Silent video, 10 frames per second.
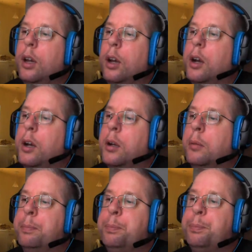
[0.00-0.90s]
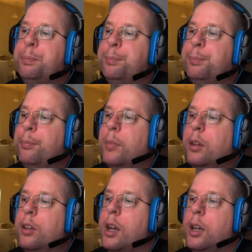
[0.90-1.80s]

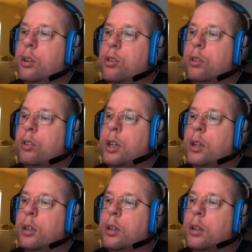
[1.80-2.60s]
It's kind of interesting.